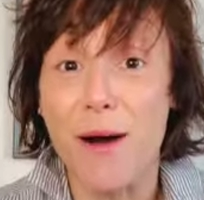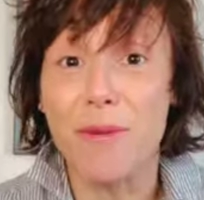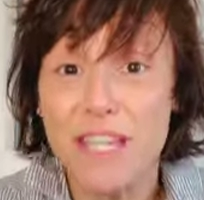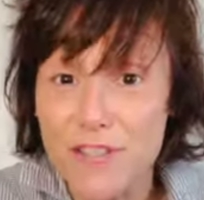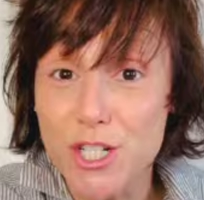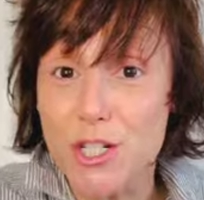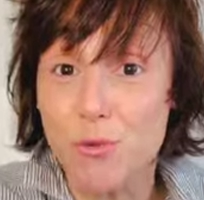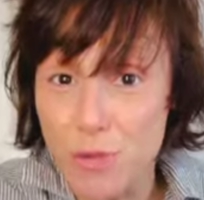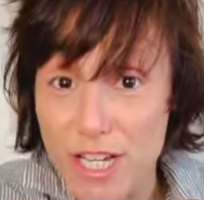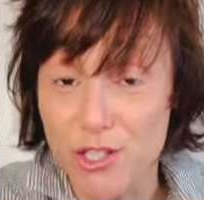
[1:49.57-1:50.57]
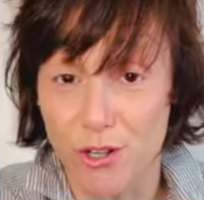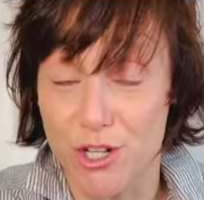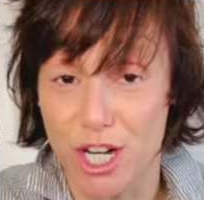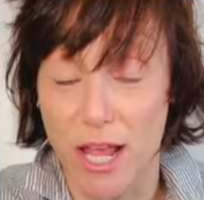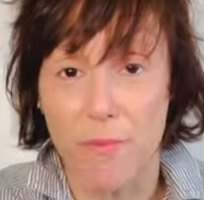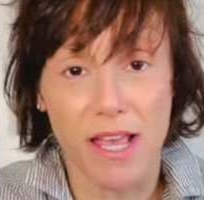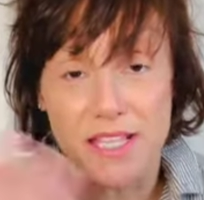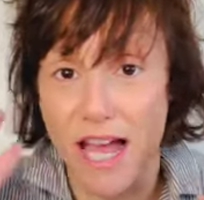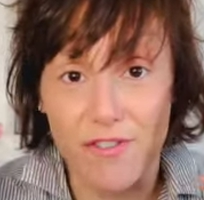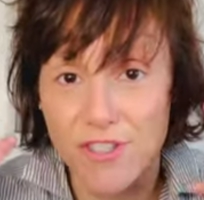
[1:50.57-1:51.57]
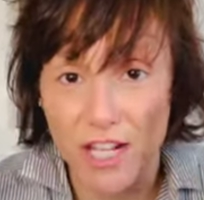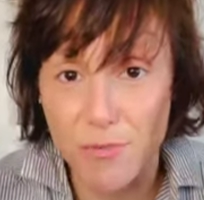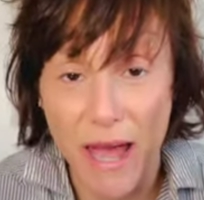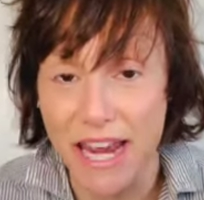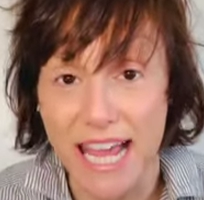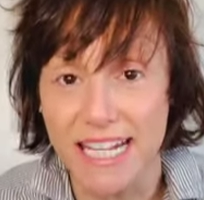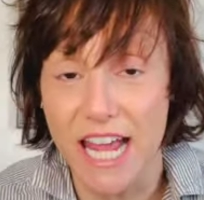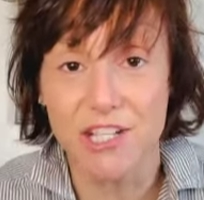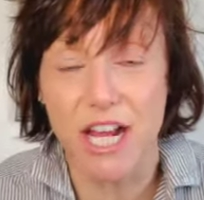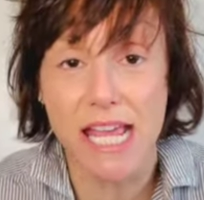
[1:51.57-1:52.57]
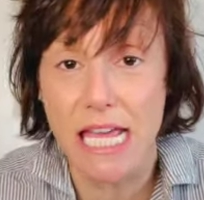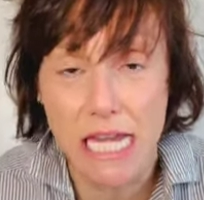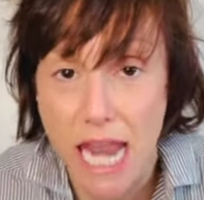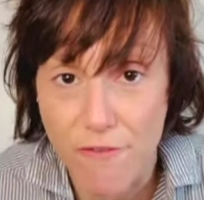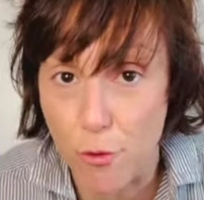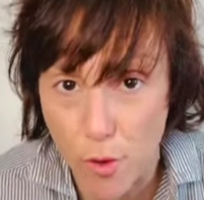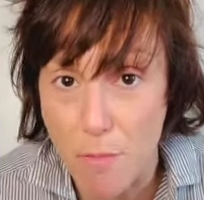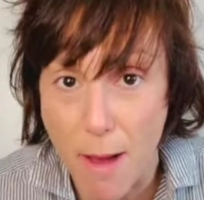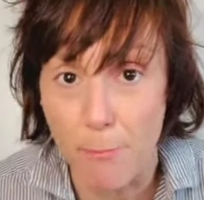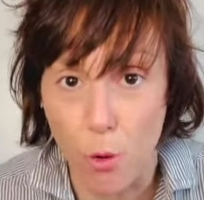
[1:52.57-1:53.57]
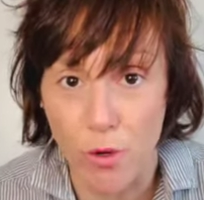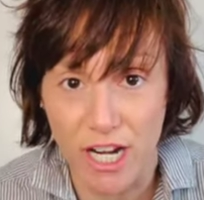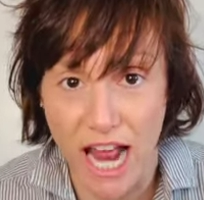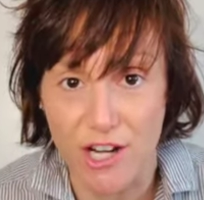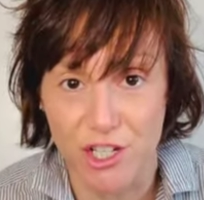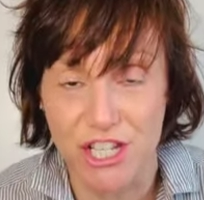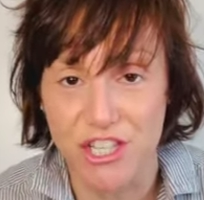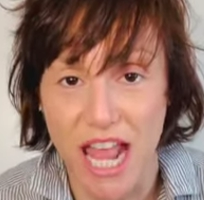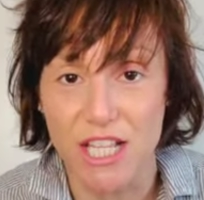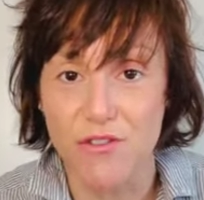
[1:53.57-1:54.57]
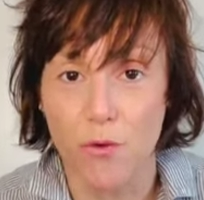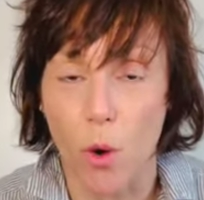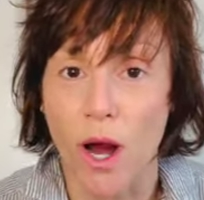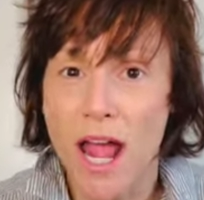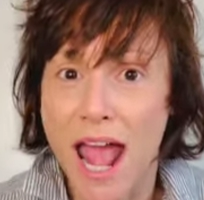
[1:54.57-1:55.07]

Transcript: Even just researching it, because I have such bad ADHD, I can never remember what it actually stands for.